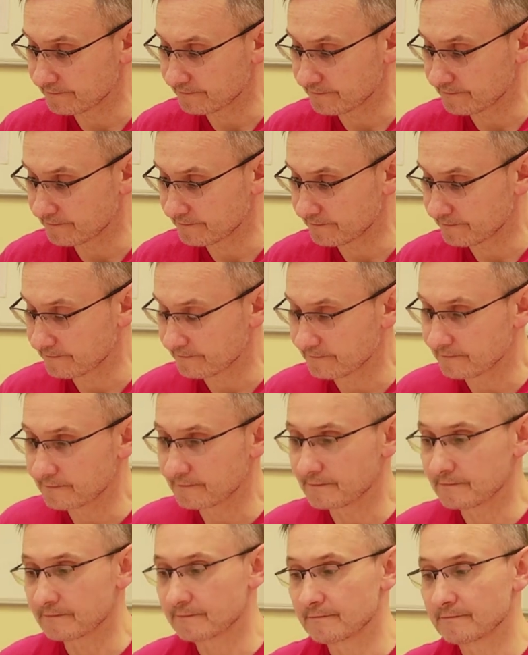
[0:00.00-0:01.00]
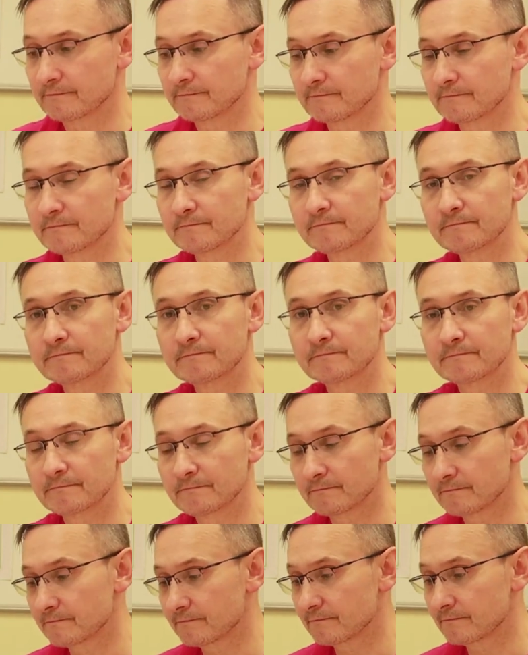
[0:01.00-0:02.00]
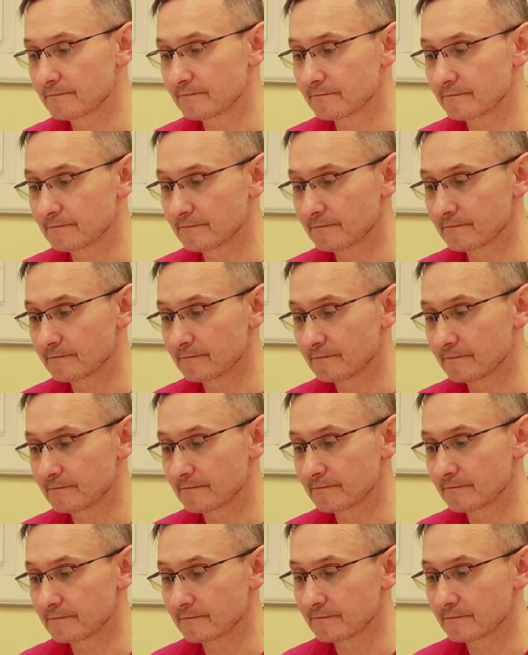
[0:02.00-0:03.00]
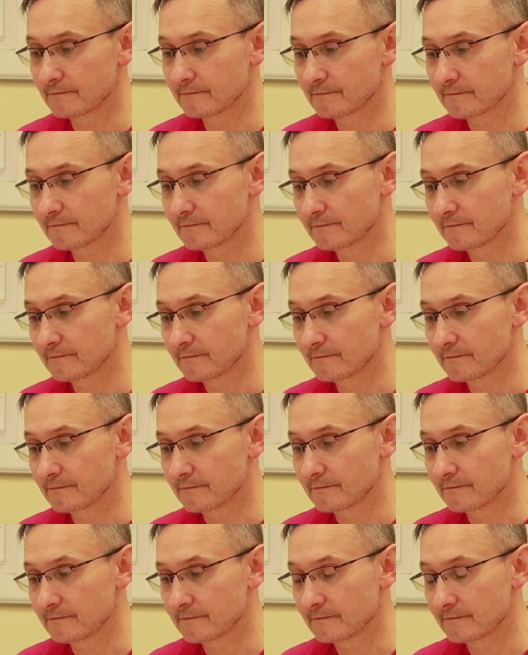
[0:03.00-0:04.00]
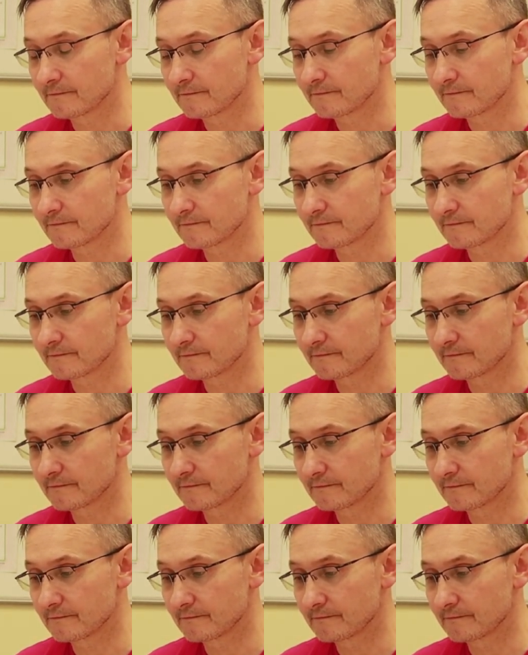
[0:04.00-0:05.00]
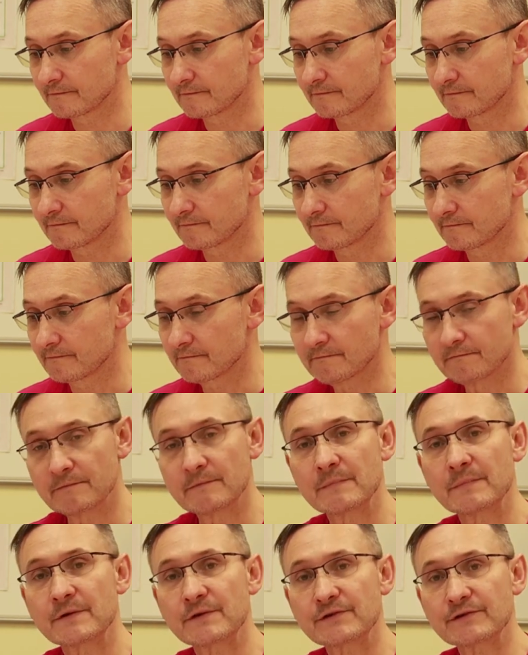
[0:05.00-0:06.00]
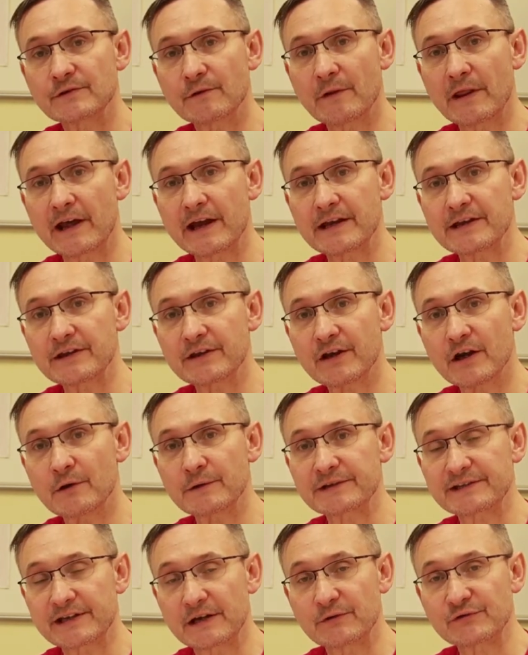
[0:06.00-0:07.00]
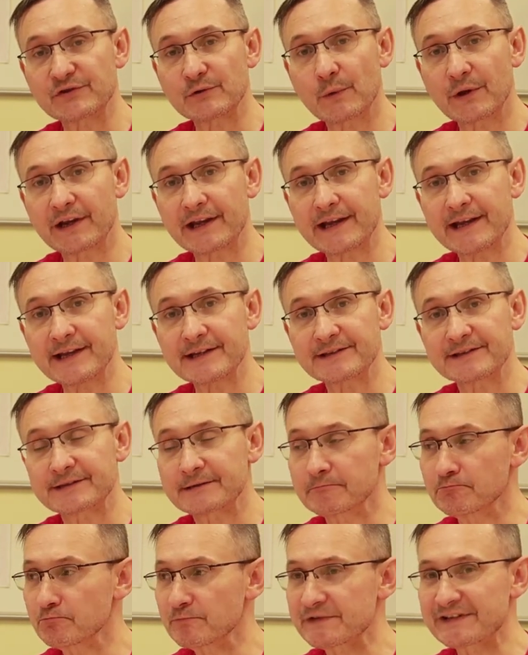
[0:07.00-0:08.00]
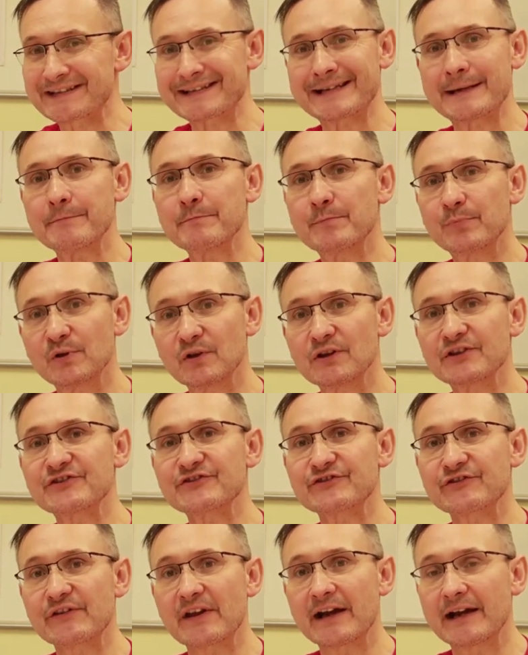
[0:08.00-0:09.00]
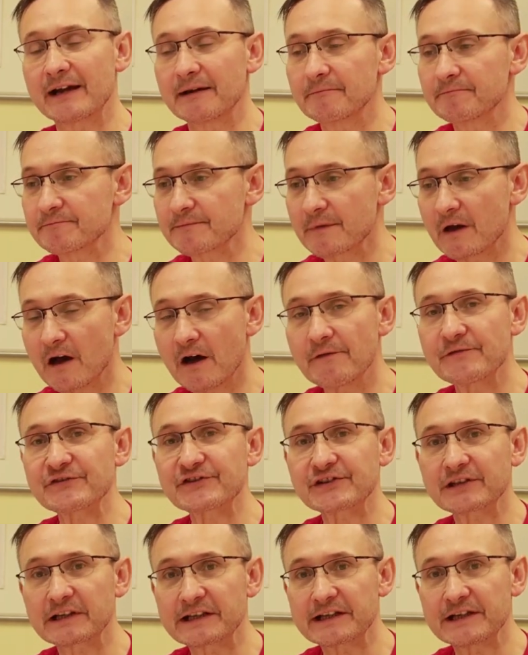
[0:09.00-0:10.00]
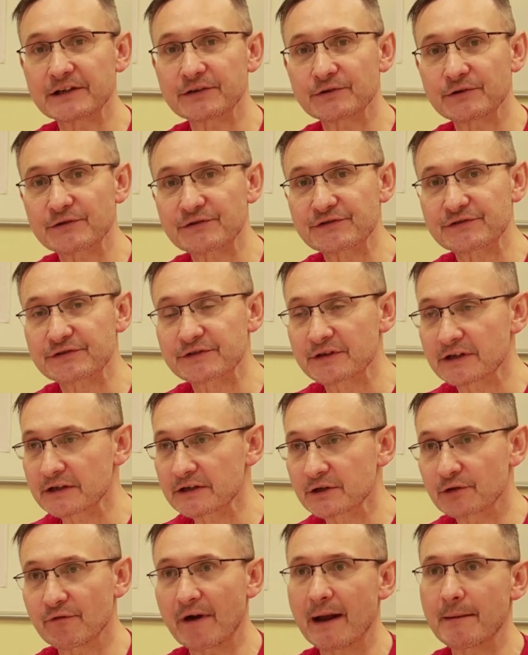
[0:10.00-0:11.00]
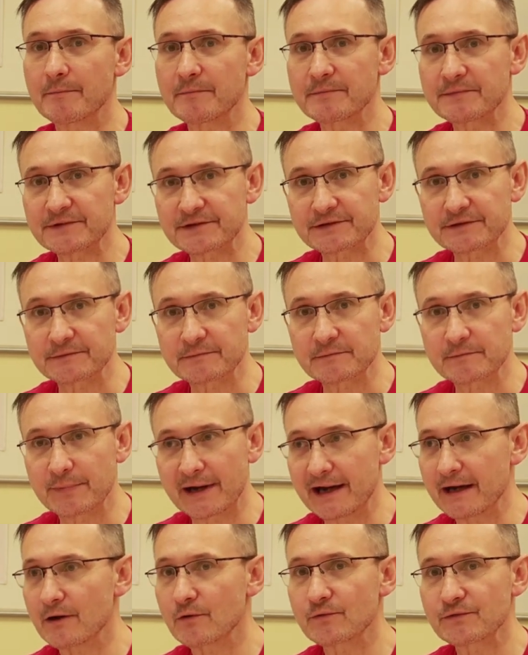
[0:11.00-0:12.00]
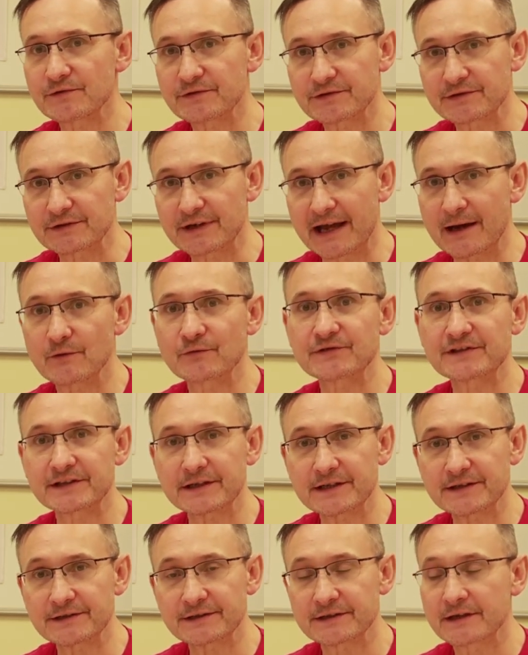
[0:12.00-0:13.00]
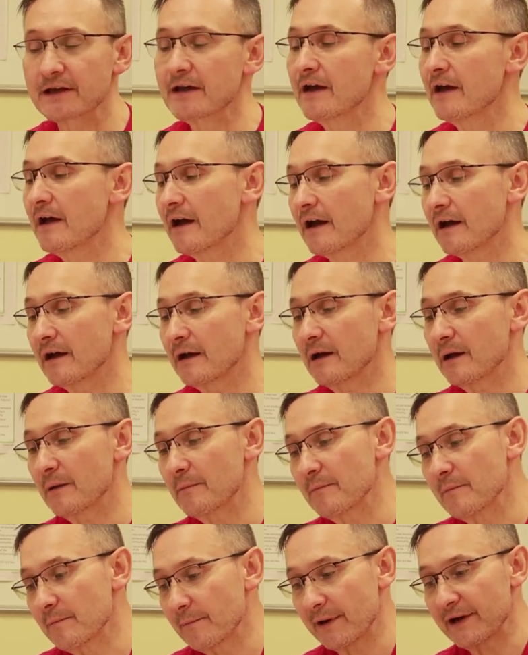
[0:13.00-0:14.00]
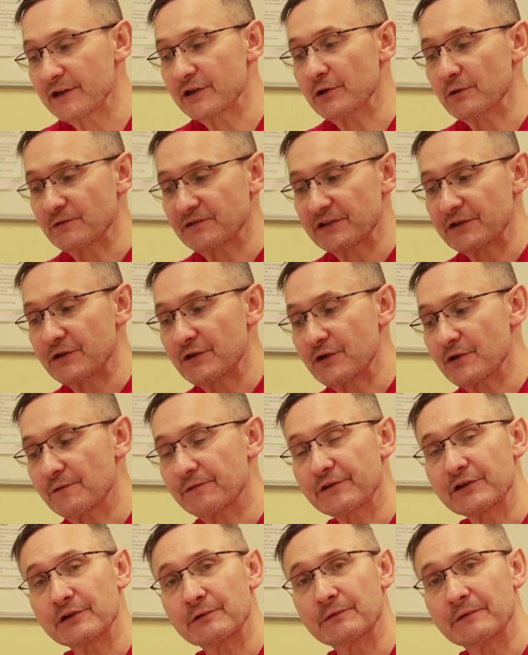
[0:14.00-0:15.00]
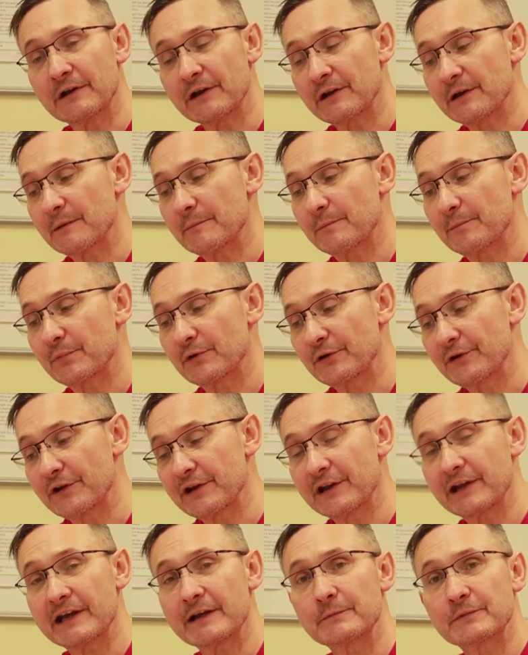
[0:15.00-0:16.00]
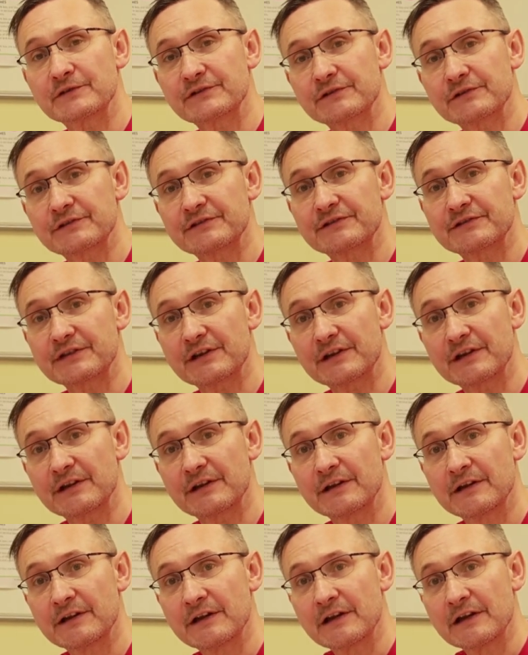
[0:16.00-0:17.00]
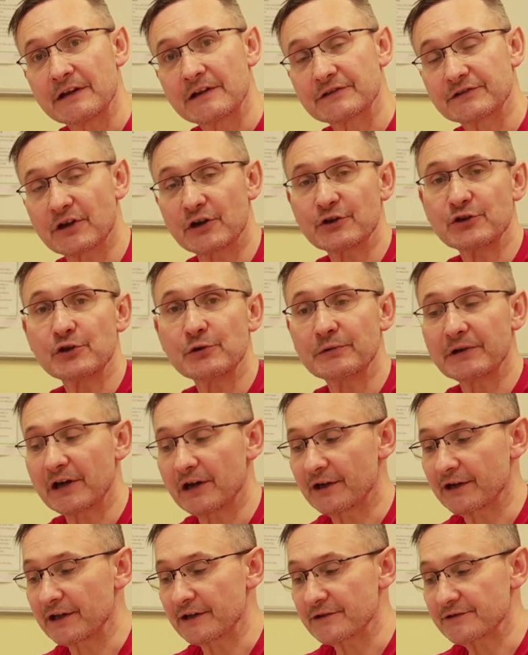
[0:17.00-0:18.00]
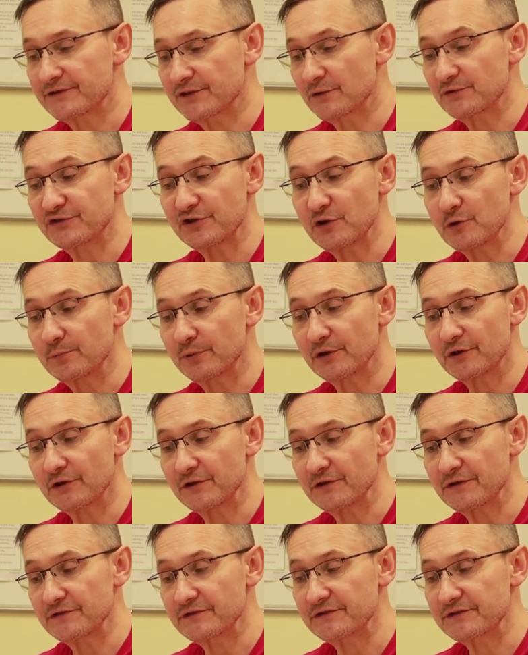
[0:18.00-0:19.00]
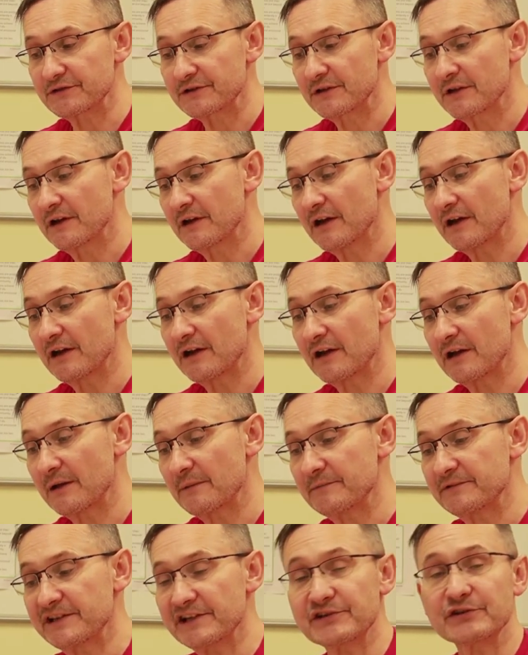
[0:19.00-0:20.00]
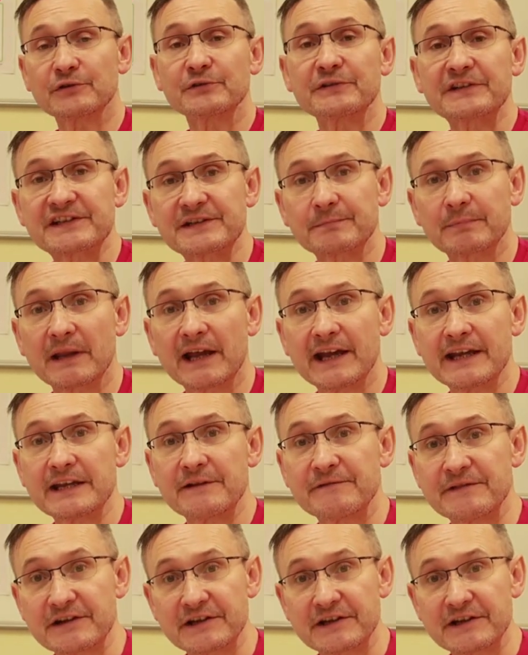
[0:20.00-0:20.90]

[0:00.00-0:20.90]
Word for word: It is two hundred twenty-four millilitres. So there you go, it tells you what it is. Simple as that. Obviously it does grams and pounds and ounces um, by using the other um, button here, which is uh, it's got unit on it. So two buttons. Um, digital display if